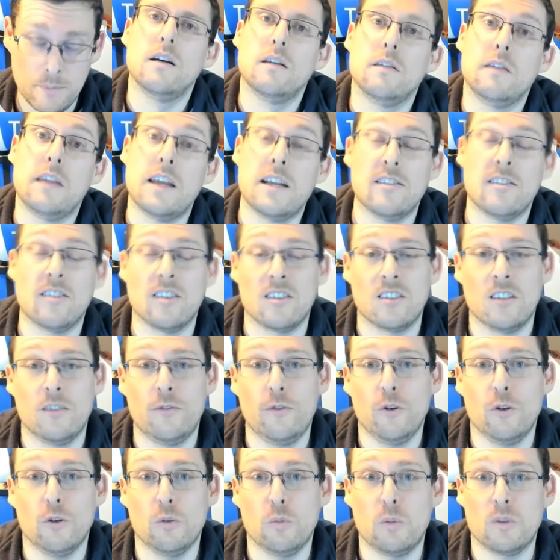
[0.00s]
The
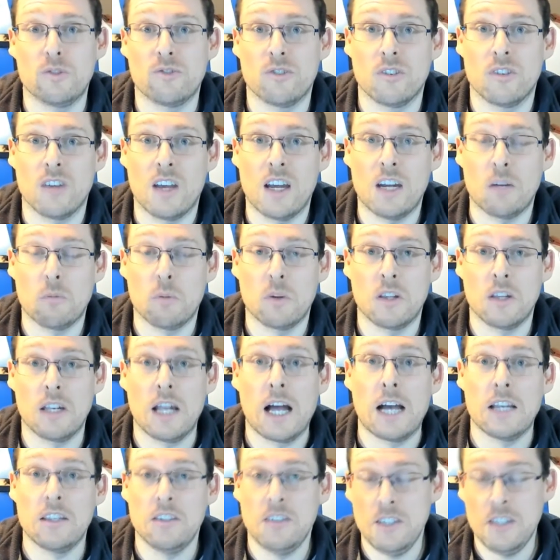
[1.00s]
N64 was retired within
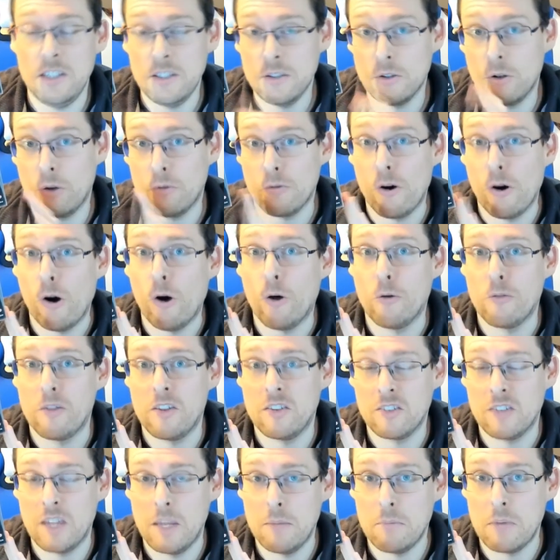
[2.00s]
a year of
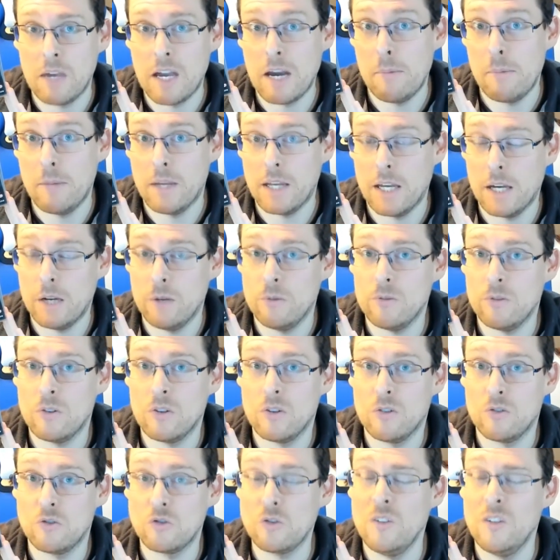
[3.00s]
this game coming out,
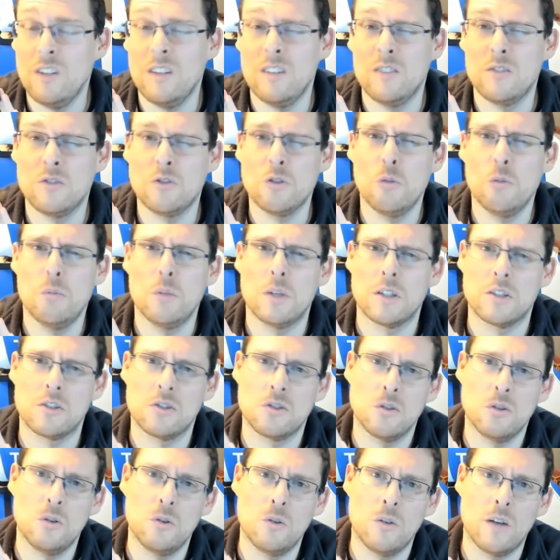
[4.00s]
so much
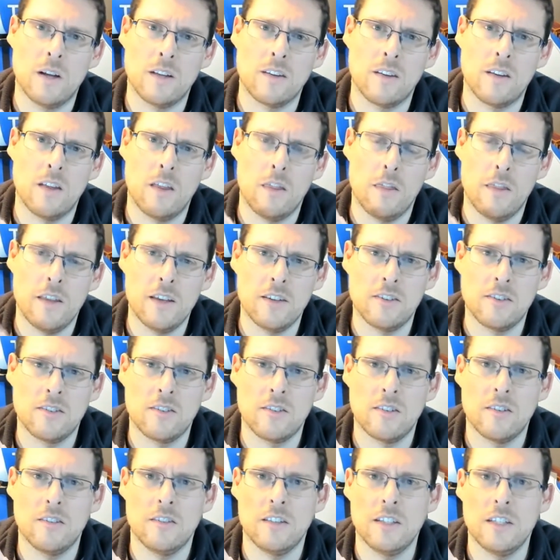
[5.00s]
so that this
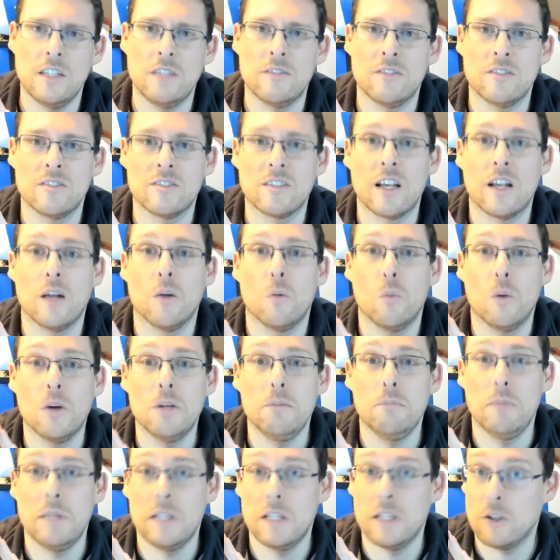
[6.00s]
didn't even sell
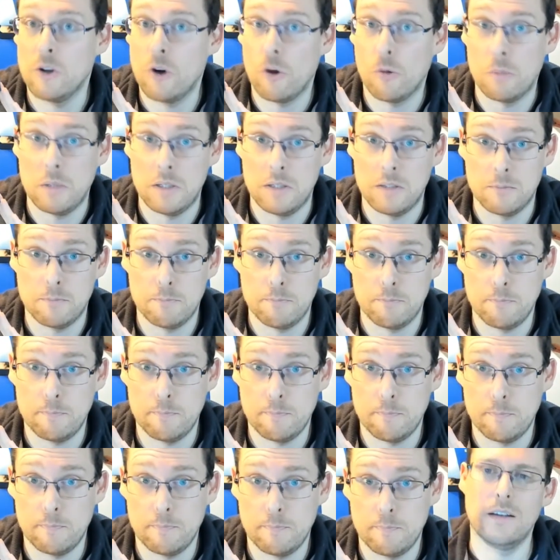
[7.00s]
1 million copies.
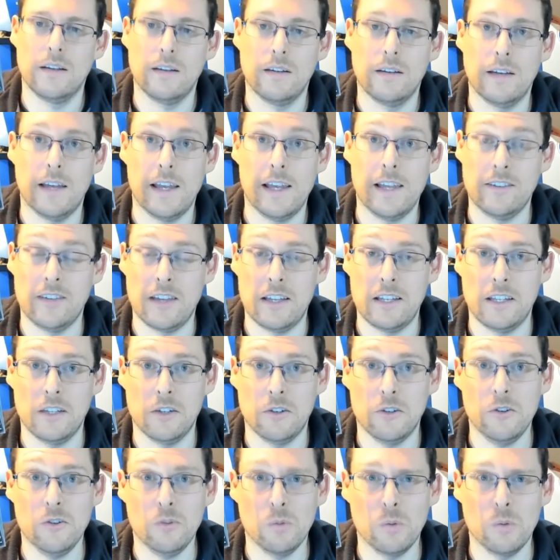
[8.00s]
Is it any good?